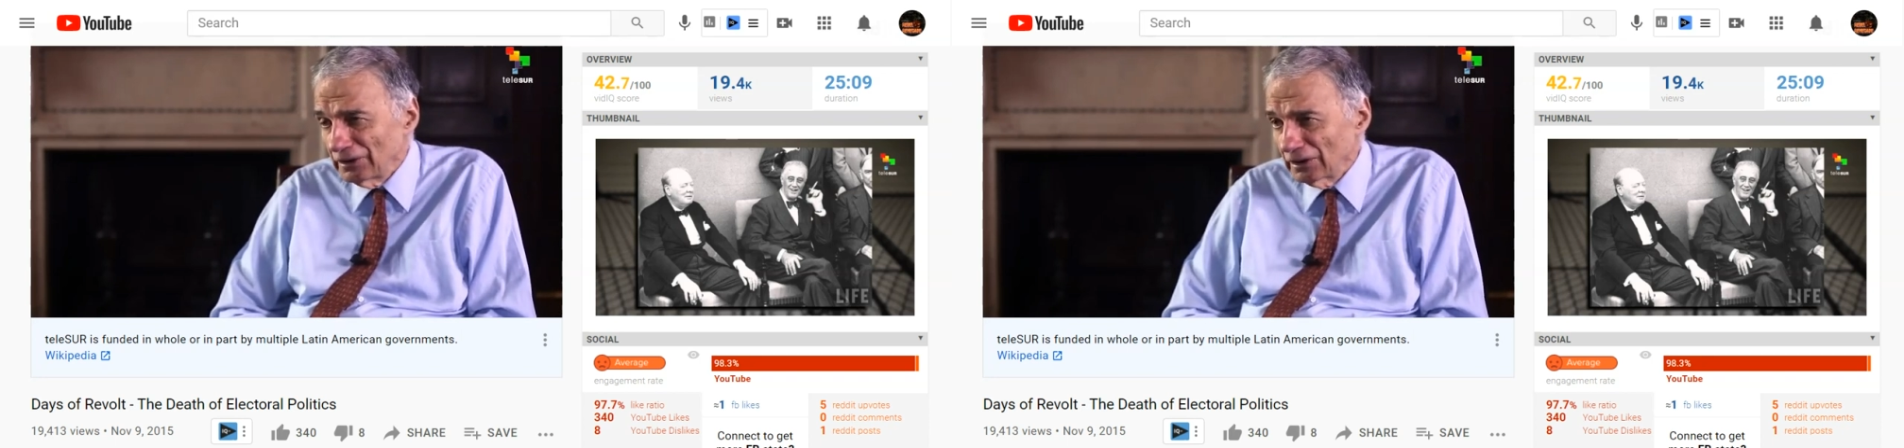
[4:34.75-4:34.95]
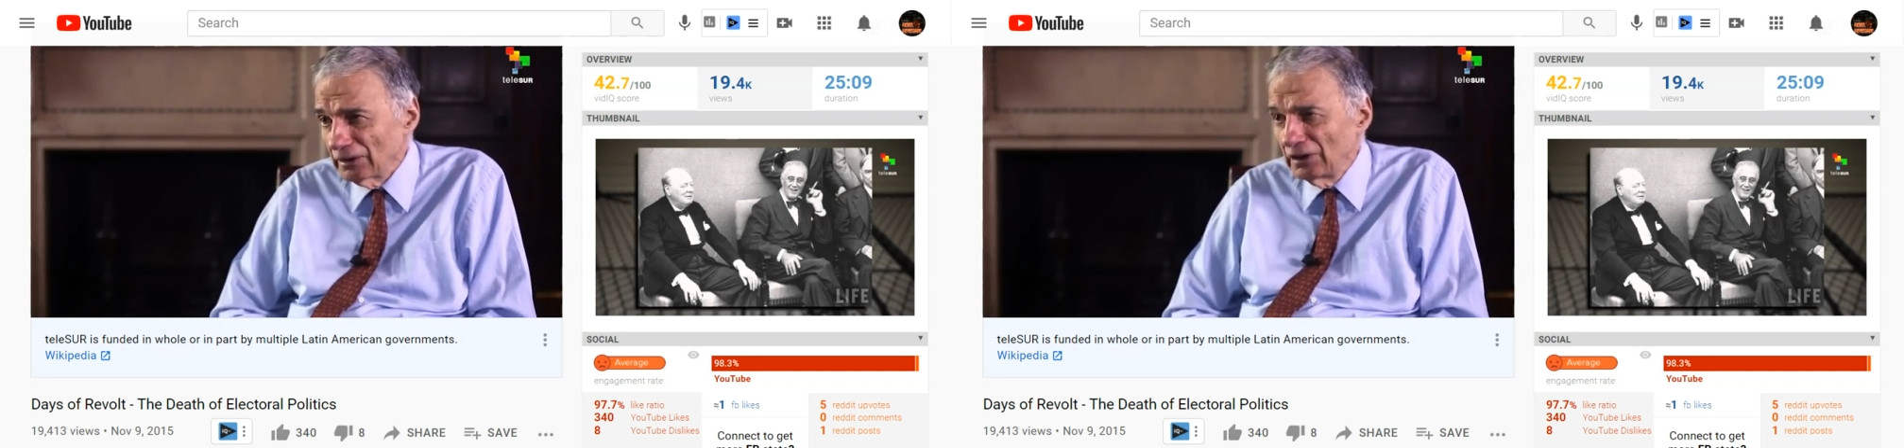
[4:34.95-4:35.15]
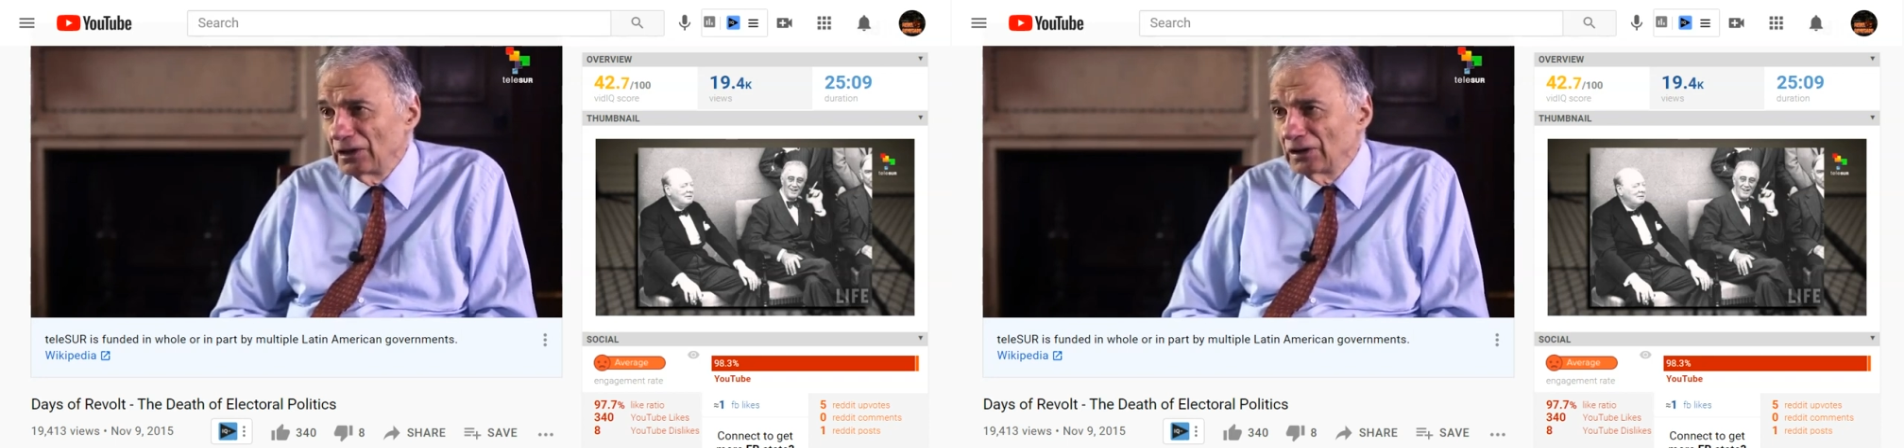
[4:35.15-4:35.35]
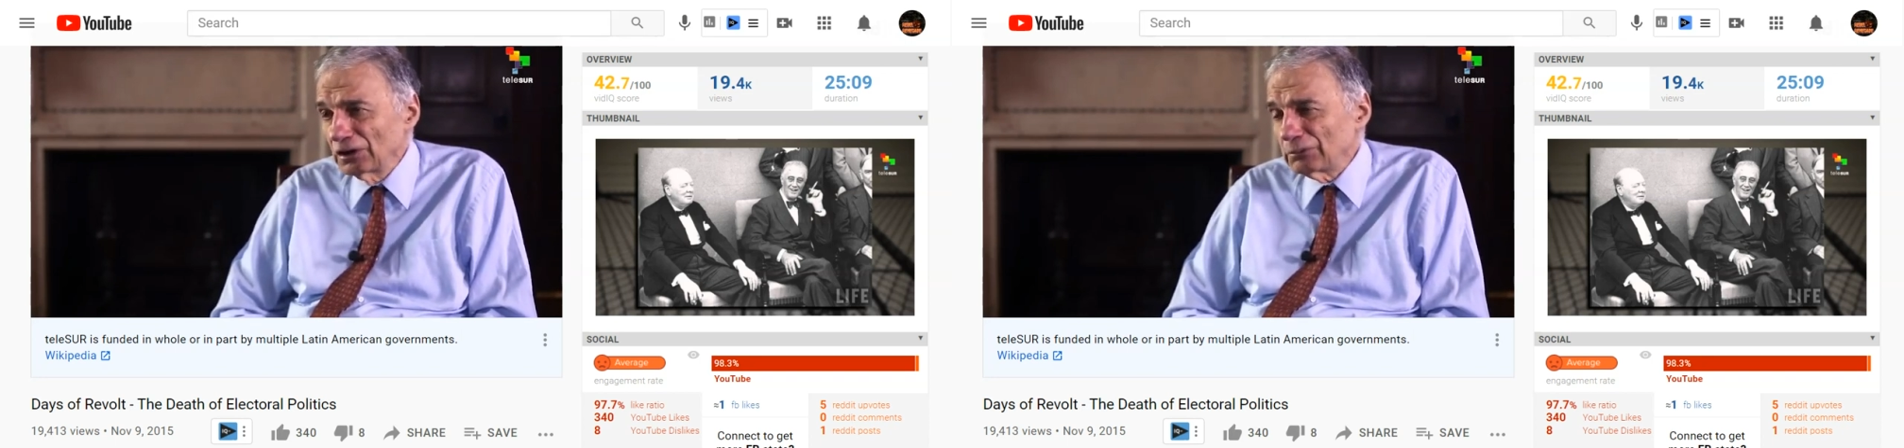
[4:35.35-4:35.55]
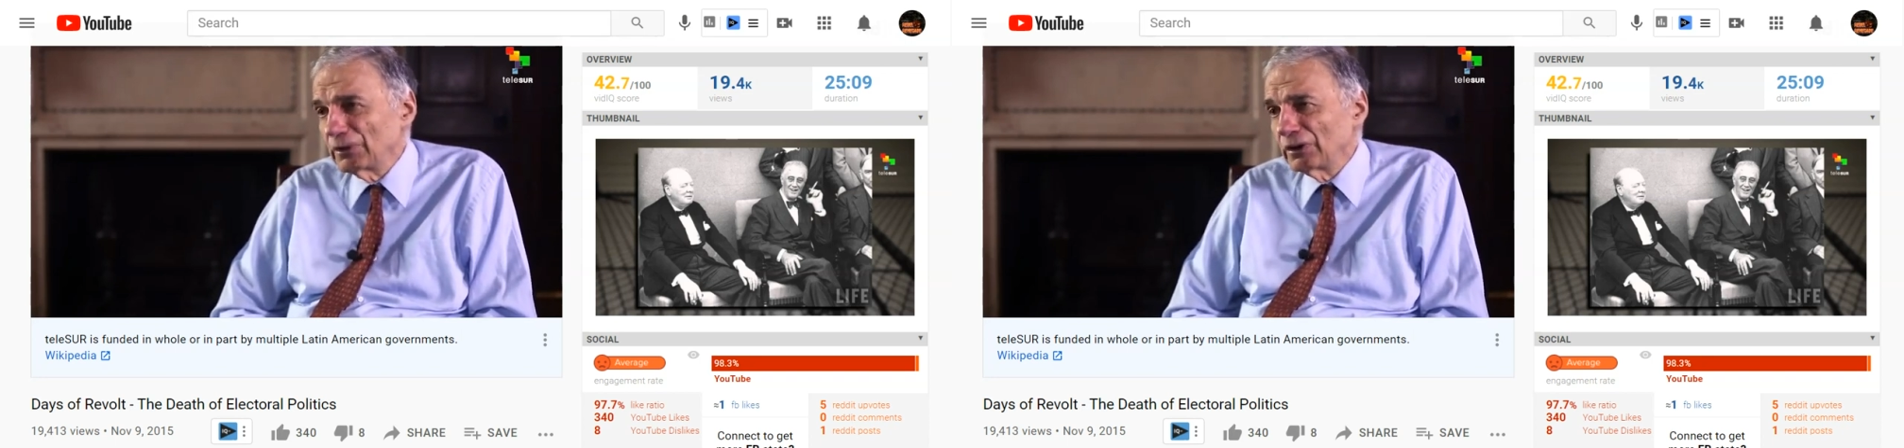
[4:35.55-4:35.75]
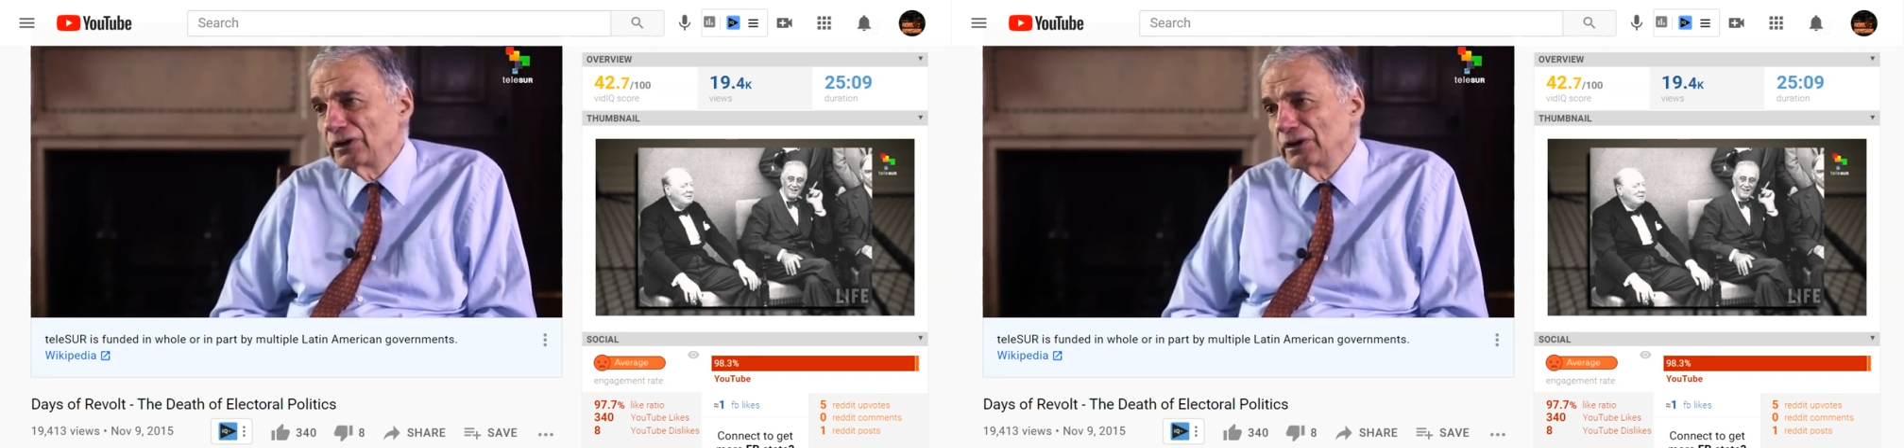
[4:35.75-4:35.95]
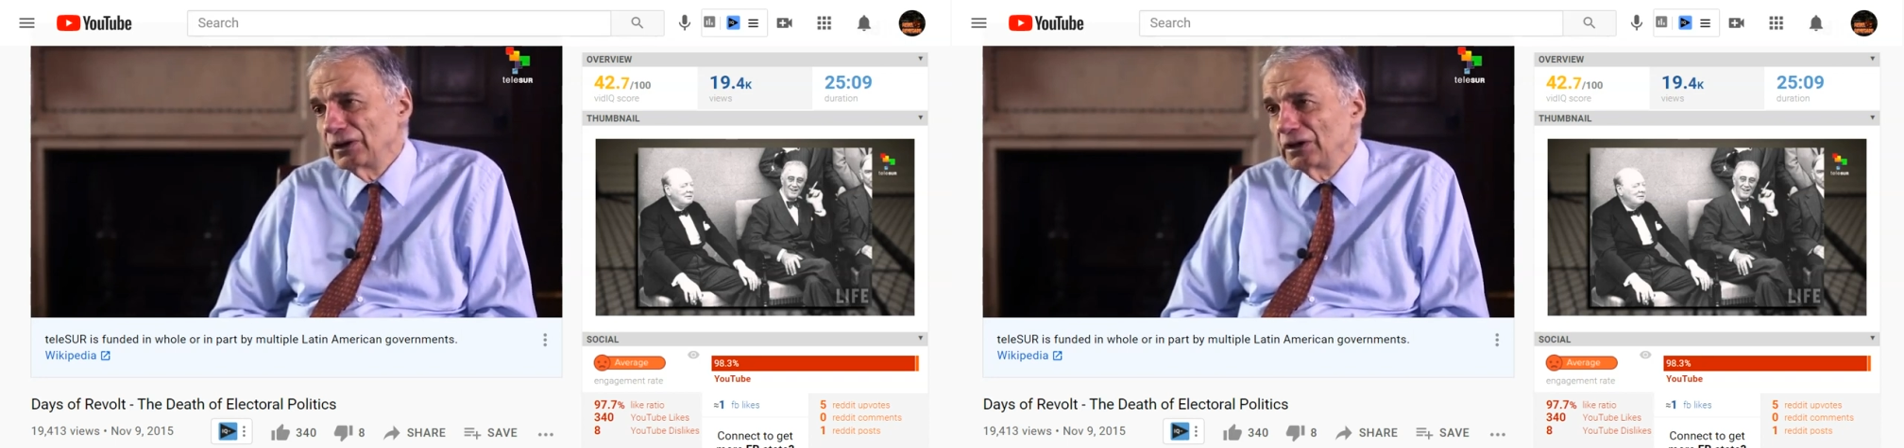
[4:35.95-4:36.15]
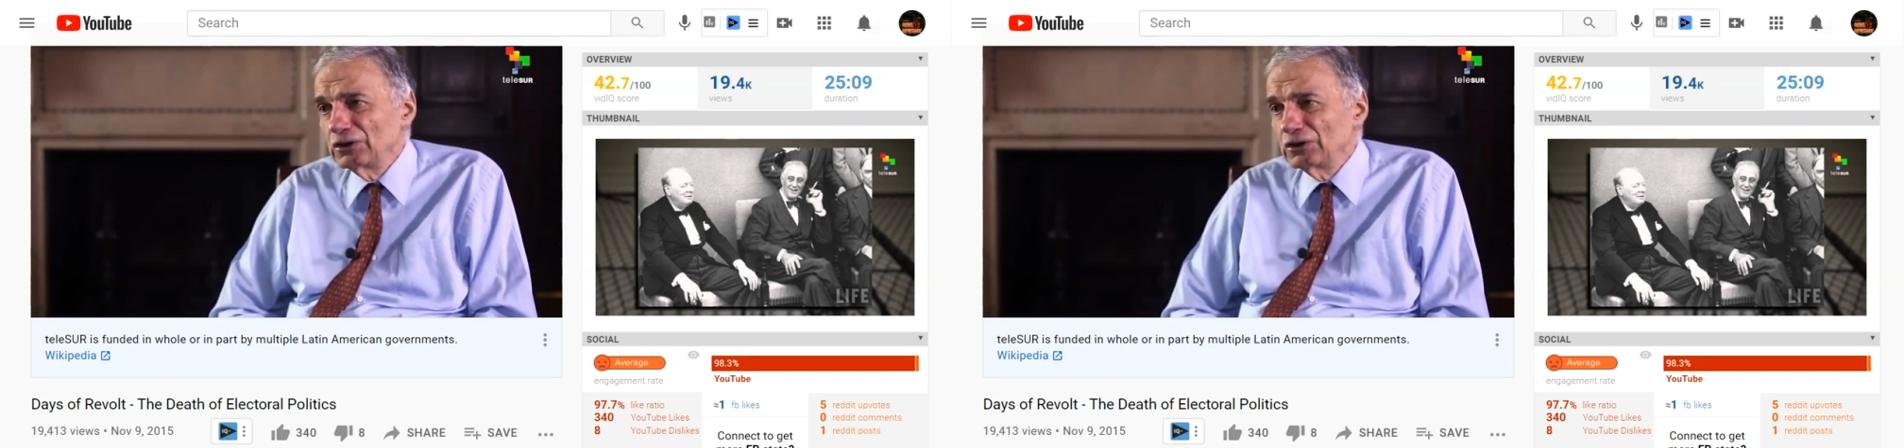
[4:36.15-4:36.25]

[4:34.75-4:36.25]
here look, Bernie,